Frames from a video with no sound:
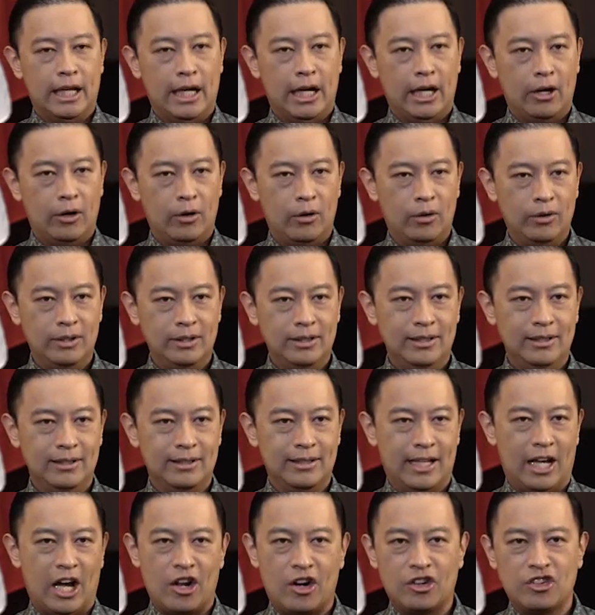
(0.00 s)
Now,
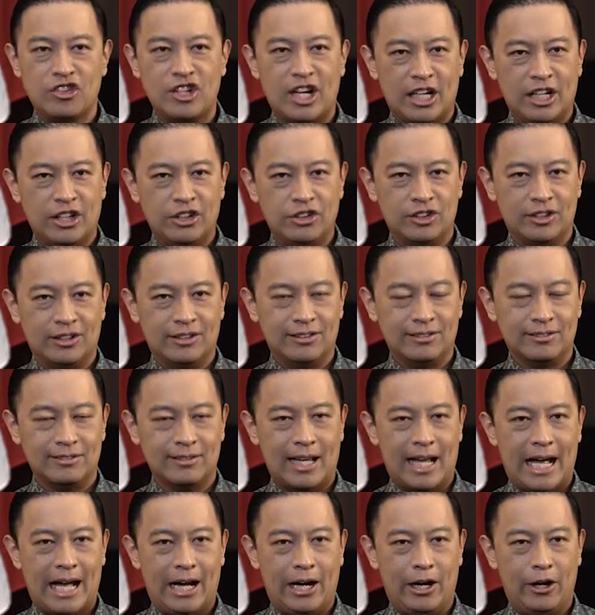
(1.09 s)
the other challenge is
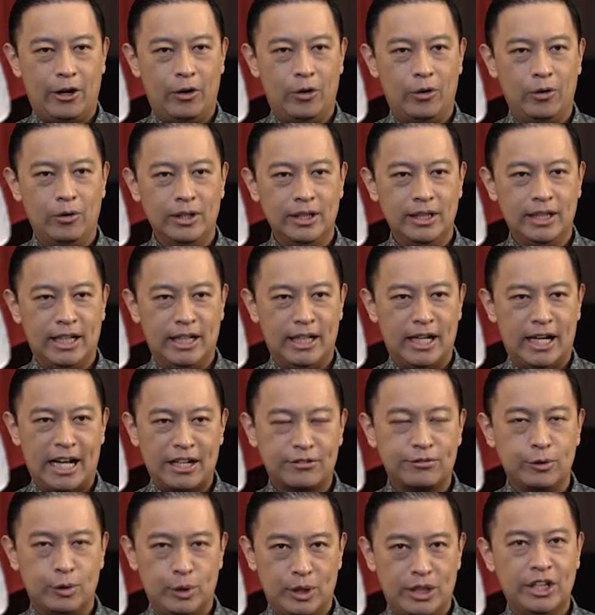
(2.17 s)
how in the
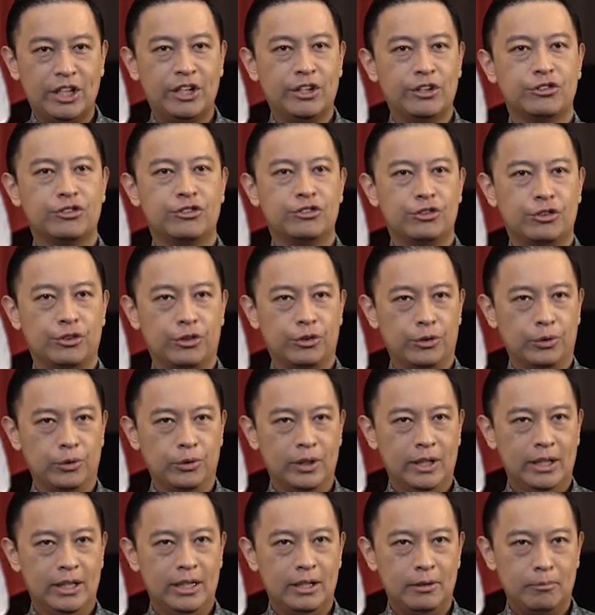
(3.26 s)
next few years to
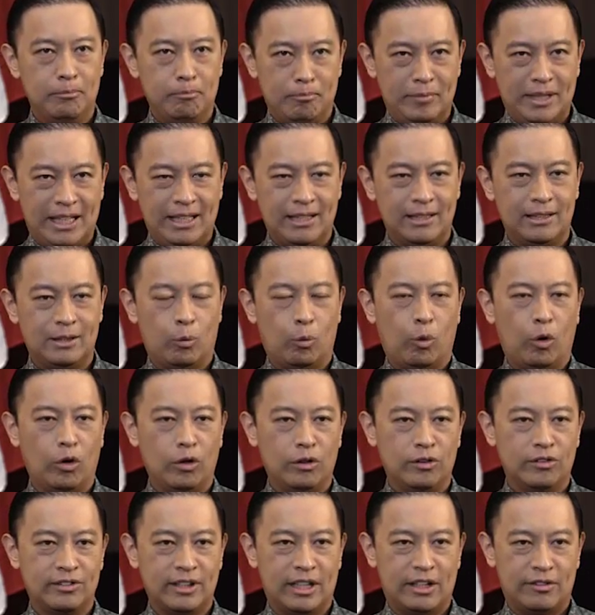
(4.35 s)
meet the
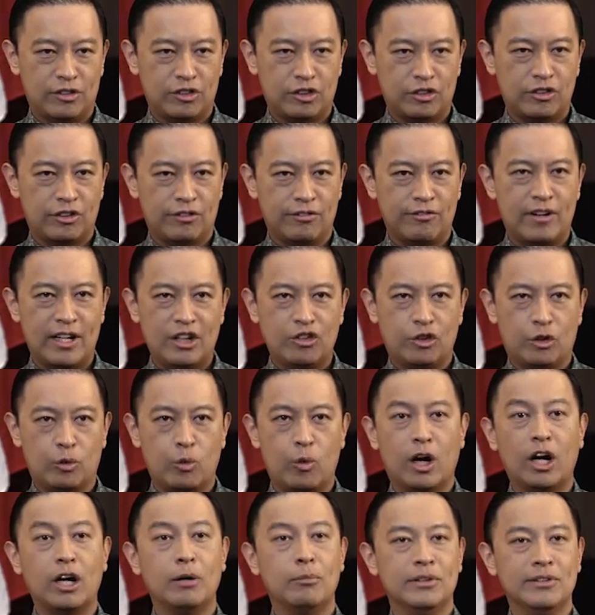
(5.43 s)
world's infrastructure finance
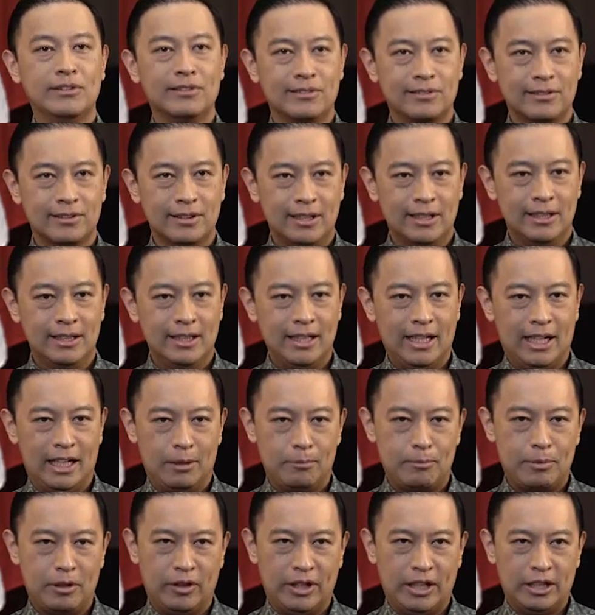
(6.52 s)
requirements
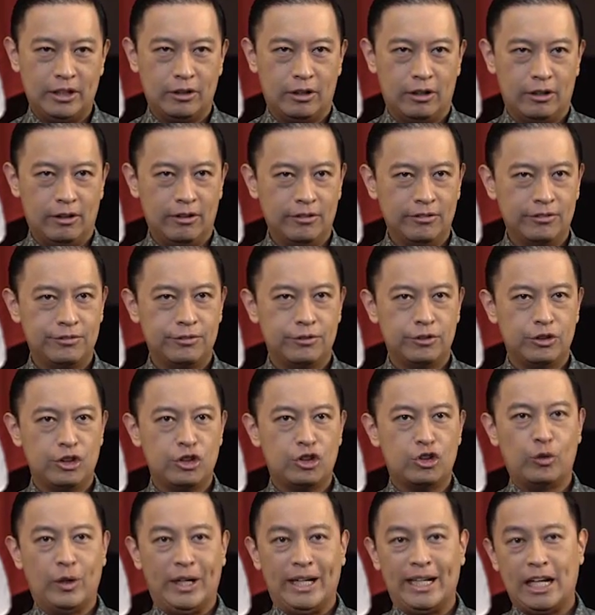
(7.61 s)
in a period of
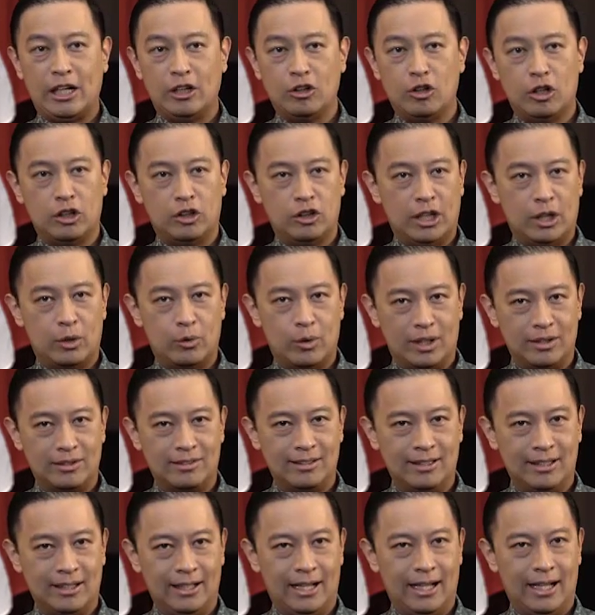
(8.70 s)
shrinking dollar
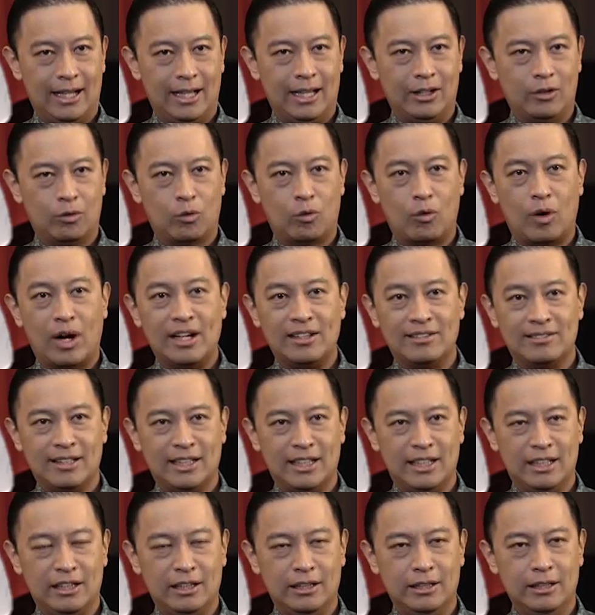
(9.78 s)
liquidity and
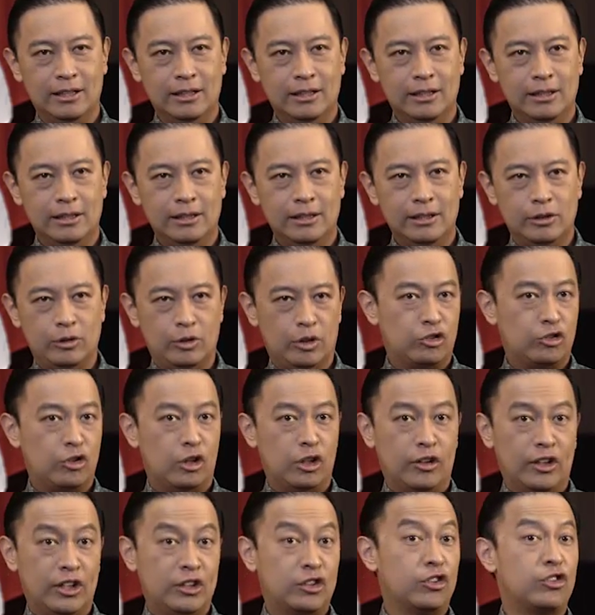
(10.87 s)
rising US
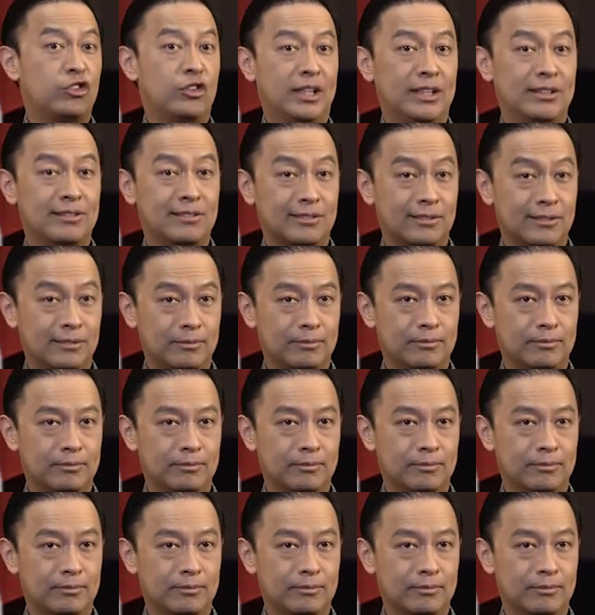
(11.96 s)
dollar interest rates.